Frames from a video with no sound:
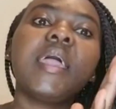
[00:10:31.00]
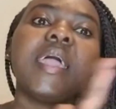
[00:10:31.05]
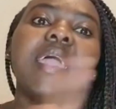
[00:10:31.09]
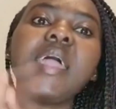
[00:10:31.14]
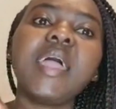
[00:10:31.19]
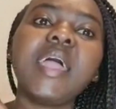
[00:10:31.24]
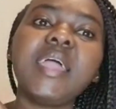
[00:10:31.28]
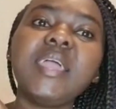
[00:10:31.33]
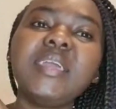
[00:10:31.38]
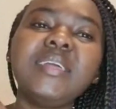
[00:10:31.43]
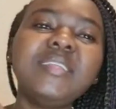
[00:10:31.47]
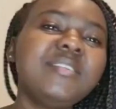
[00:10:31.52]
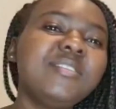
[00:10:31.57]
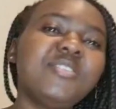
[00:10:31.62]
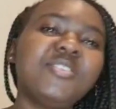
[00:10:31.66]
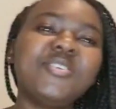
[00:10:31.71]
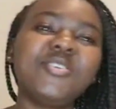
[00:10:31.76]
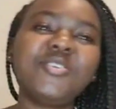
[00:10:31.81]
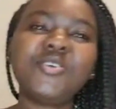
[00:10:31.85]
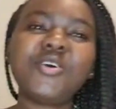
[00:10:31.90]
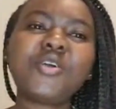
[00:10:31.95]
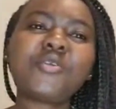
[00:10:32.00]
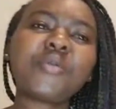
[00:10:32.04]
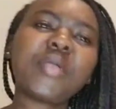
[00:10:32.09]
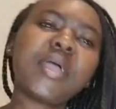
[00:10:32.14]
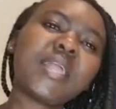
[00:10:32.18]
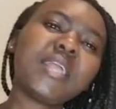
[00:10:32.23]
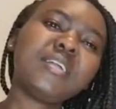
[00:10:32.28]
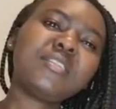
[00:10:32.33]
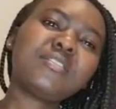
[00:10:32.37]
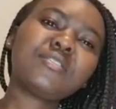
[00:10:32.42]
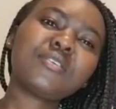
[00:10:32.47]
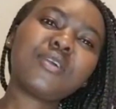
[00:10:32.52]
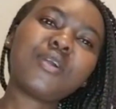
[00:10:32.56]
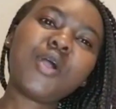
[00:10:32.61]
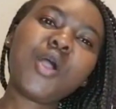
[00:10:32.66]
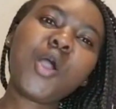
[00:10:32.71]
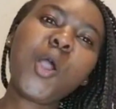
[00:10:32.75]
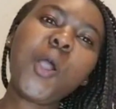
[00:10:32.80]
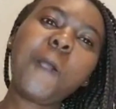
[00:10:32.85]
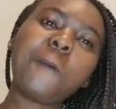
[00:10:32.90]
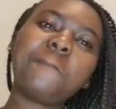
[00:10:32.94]
and you're ready to
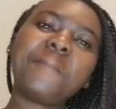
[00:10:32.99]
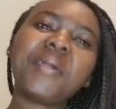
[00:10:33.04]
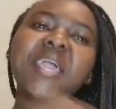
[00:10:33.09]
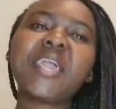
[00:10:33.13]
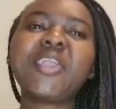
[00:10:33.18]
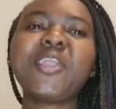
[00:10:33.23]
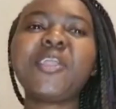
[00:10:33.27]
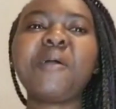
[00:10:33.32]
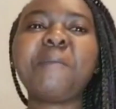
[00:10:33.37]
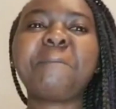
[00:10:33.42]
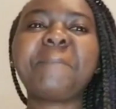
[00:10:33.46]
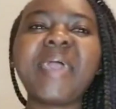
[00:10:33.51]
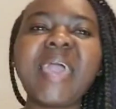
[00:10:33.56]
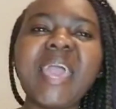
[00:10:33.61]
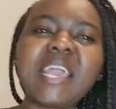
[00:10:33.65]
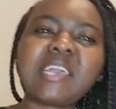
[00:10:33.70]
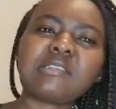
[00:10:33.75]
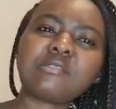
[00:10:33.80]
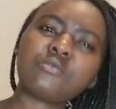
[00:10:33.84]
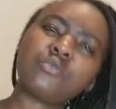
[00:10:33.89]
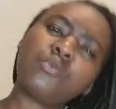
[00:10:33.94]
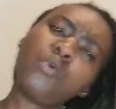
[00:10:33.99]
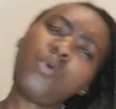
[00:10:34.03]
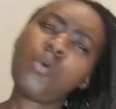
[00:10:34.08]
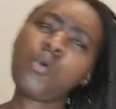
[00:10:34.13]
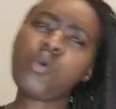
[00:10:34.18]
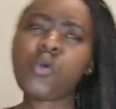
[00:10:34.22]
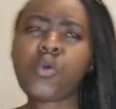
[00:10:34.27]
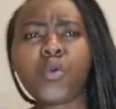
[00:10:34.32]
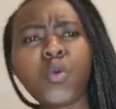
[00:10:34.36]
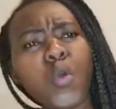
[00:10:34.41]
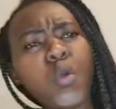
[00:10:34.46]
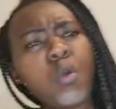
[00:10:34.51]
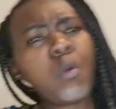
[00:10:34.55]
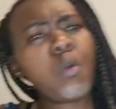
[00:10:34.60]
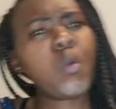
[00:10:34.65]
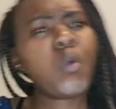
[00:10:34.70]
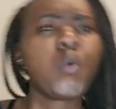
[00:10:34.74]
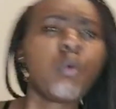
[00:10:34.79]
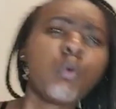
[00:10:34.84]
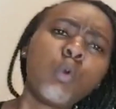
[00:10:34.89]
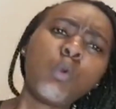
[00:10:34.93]
go. Pack your bags. Woo, woo,
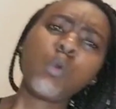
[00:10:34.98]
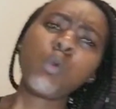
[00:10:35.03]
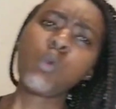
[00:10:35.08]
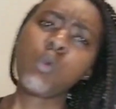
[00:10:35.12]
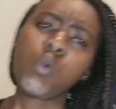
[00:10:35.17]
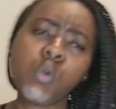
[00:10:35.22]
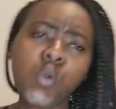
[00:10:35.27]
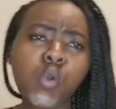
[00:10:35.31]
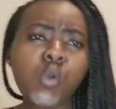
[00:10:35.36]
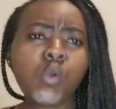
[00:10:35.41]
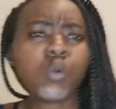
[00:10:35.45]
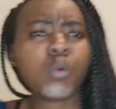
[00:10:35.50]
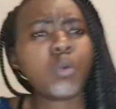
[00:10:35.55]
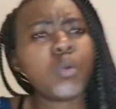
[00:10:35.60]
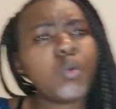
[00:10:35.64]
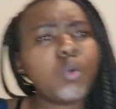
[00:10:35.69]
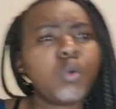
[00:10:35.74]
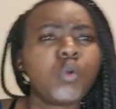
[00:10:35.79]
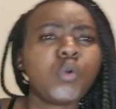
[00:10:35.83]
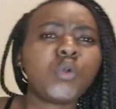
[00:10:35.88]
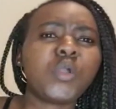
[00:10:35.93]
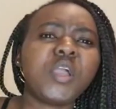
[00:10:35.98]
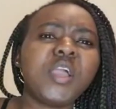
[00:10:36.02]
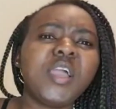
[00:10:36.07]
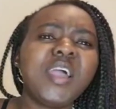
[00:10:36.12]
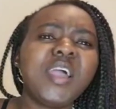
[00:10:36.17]
woo, woo, woo.